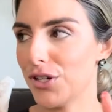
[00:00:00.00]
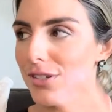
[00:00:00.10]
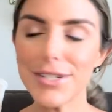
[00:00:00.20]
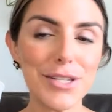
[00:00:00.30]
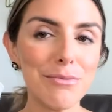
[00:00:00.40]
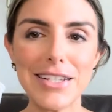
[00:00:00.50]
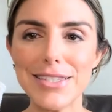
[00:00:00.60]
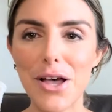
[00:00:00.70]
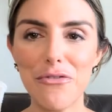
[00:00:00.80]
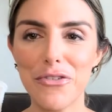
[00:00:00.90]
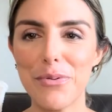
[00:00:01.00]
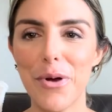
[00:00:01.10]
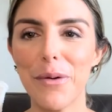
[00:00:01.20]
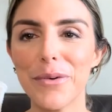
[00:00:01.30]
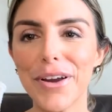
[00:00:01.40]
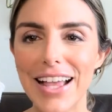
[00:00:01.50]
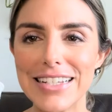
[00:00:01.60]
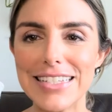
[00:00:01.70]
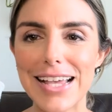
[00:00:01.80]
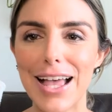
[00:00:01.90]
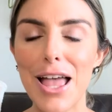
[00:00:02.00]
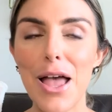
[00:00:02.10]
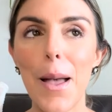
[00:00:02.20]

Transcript: Not to give myself free propaganda,